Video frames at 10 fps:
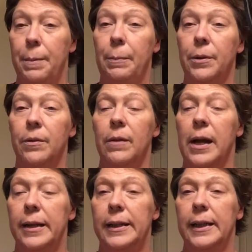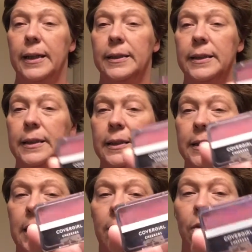of people don't like this. This is
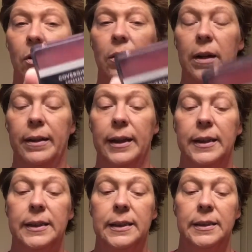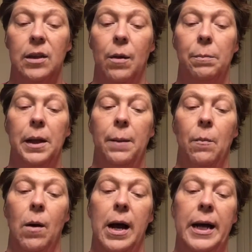CoverGirl. I think this is called Plum
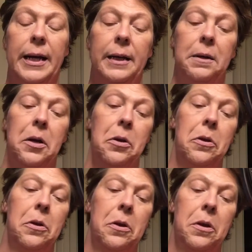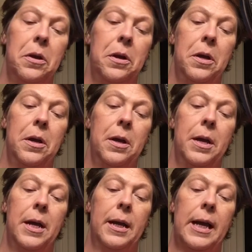Wine.
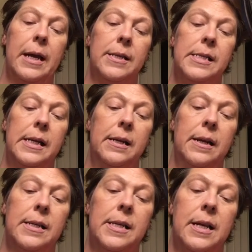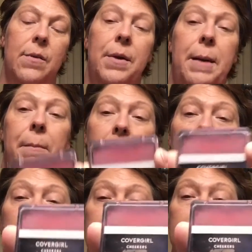Can't see it because I don't have my
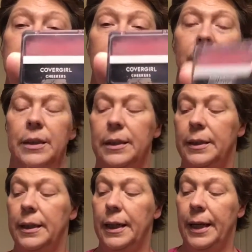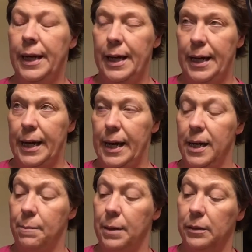glasses on, and
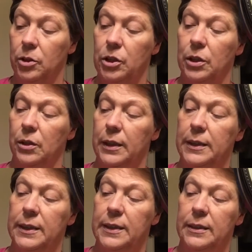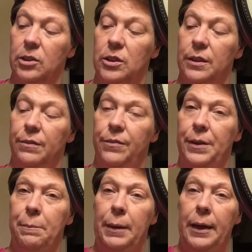I'm not sure. This is just a
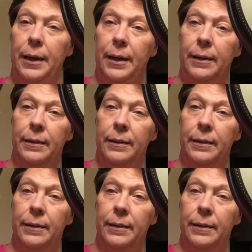Fit Me